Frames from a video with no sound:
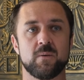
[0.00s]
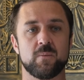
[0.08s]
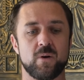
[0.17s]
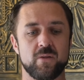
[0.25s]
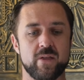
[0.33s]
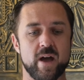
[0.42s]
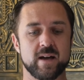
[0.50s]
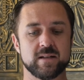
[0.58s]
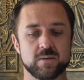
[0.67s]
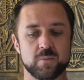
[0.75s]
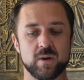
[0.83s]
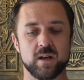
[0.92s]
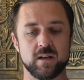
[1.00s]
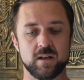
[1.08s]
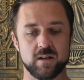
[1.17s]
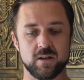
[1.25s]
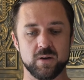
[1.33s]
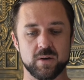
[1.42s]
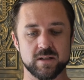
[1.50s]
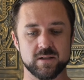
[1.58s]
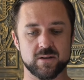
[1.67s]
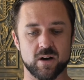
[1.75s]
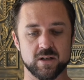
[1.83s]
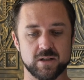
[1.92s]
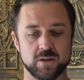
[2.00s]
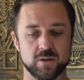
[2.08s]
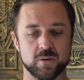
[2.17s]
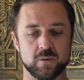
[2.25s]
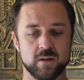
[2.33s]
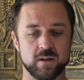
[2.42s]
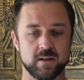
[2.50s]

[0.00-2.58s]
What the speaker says: well, that's when you can start to